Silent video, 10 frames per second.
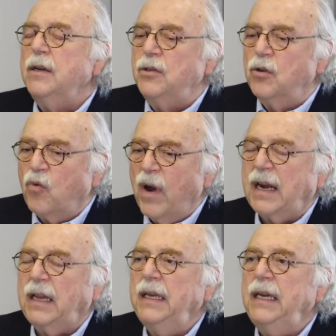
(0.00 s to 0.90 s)

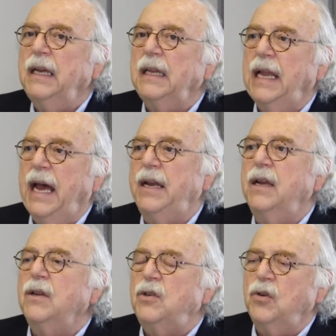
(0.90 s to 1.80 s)
directly
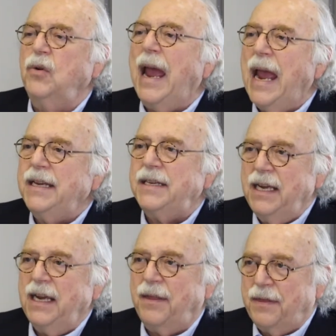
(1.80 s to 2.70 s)
led to
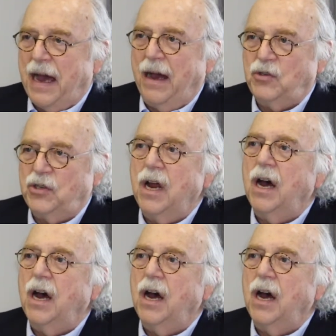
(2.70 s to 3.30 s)
18,000